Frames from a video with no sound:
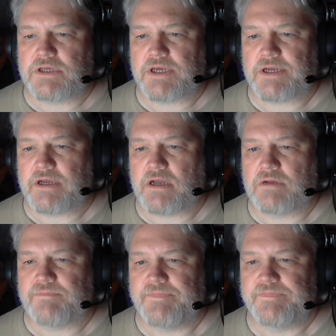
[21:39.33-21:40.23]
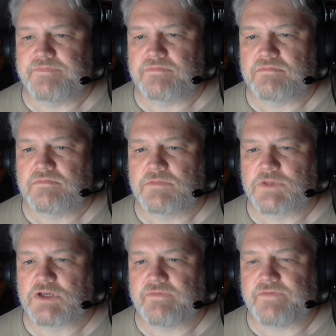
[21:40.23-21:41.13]
get a
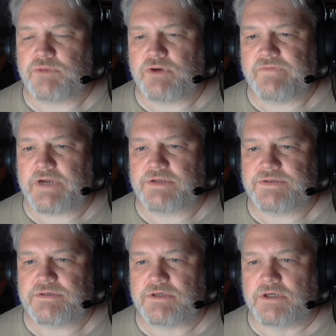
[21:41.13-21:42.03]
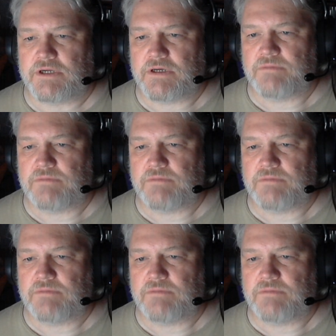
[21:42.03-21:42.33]
from your vet to get a